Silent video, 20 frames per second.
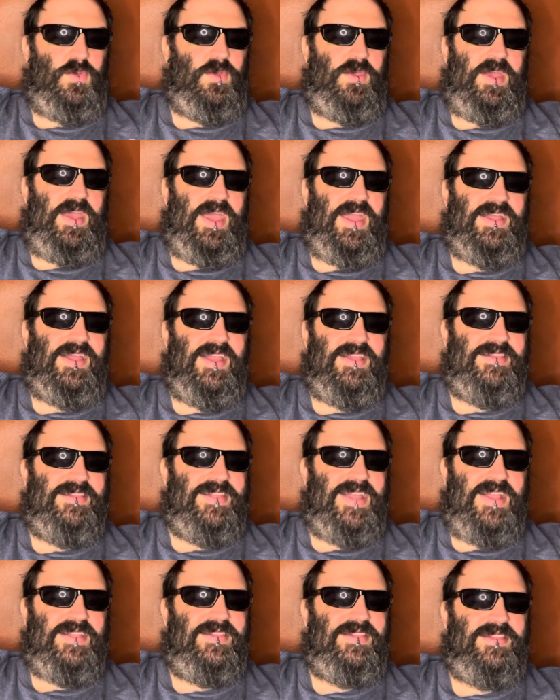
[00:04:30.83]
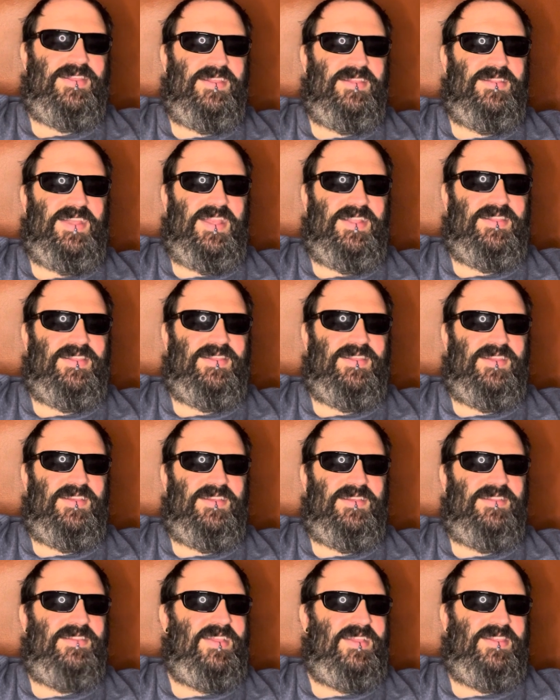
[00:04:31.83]
I guess that's the that's
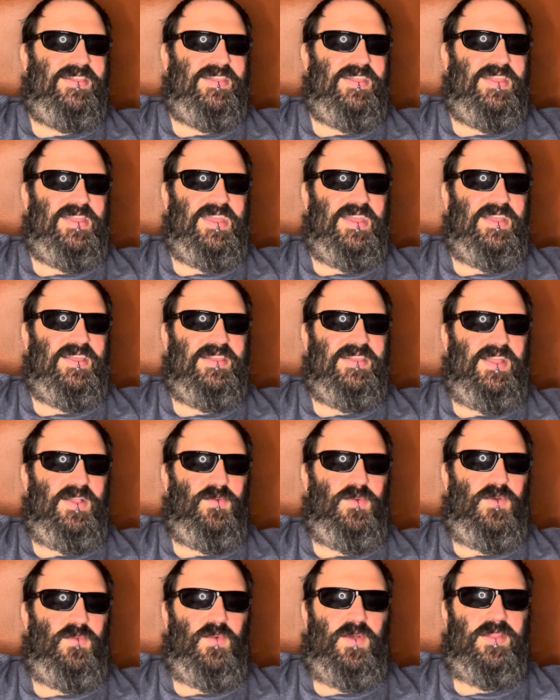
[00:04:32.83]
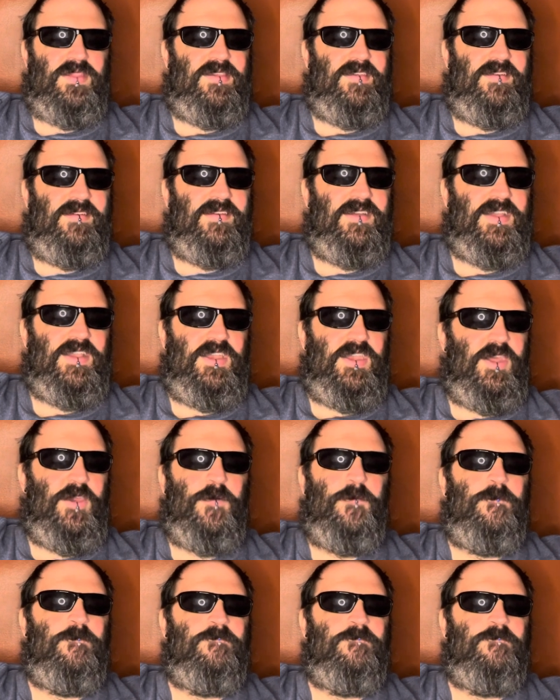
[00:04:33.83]
the that's the thing is like what one song can do.